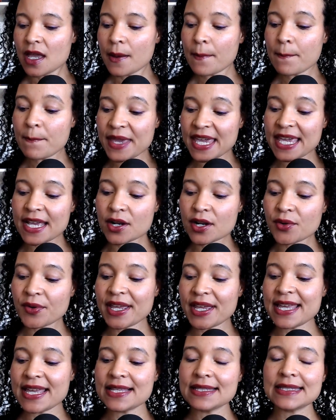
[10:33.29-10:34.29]
Beet
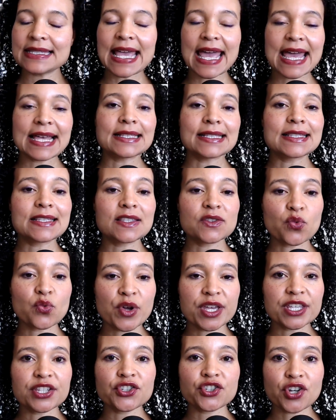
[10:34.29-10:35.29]
greens and
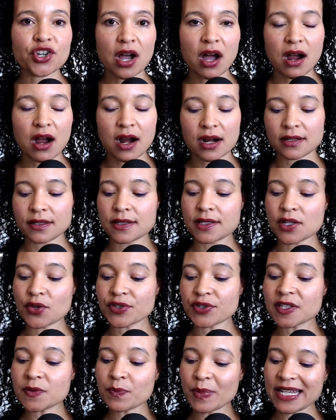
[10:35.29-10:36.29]
Swiss chard. So
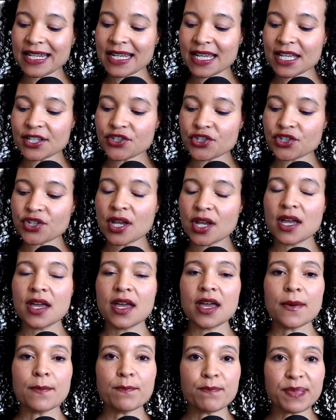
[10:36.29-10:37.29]
spinach,
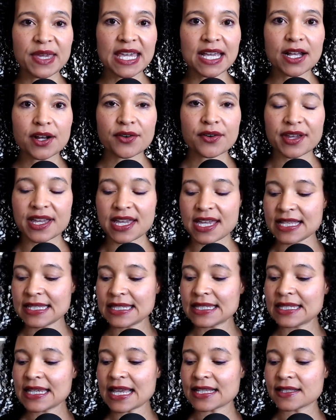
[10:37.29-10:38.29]
beet greens,
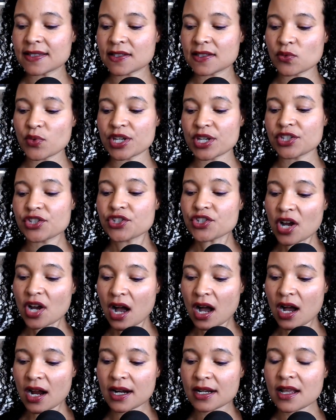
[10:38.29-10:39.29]
and Swiss
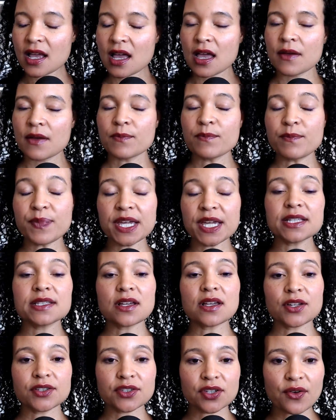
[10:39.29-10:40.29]
chard. Beets
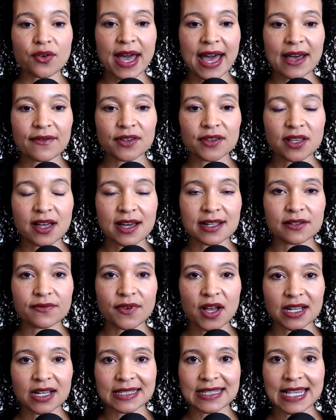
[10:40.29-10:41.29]
also have a lot of
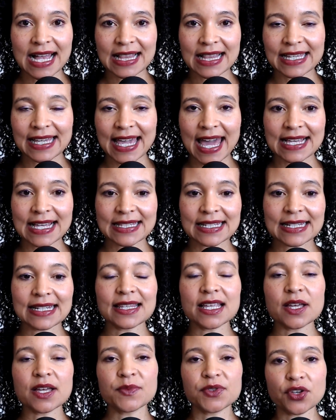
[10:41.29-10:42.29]
oxalic acid in
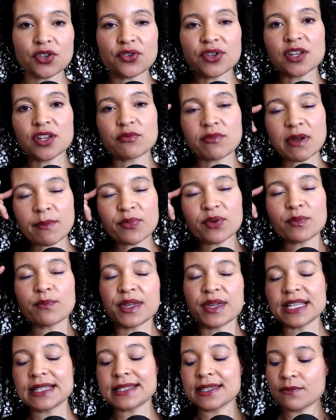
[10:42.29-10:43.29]
them, so you can remember
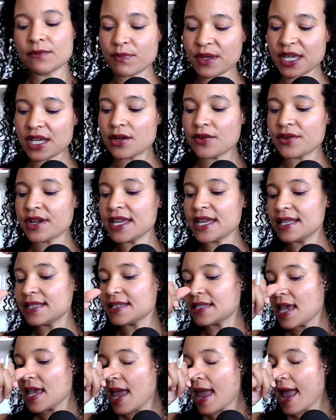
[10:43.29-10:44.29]
beets and beet greens,
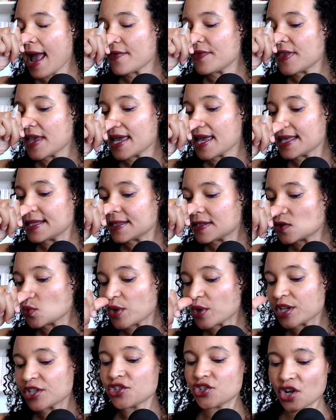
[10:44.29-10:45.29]
and then
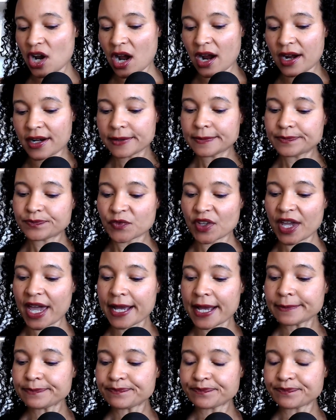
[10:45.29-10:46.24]
Swiss chard, okay?